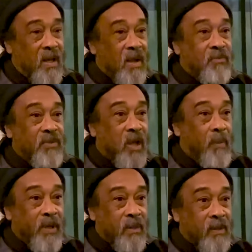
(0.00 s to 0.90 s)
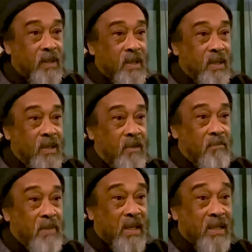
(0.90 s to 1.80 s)
are phenomenal,
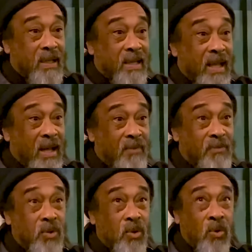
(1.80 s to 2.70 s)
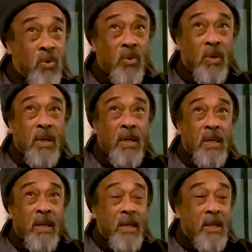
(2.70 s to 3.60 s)
meaning that they have no
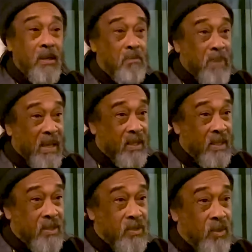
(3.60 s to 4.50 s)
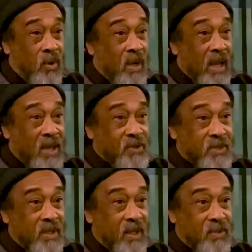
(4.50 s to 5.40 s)
independent or
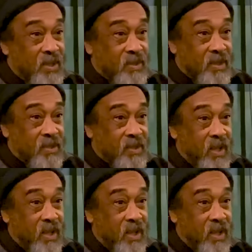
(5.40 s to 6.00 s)
lasting existence.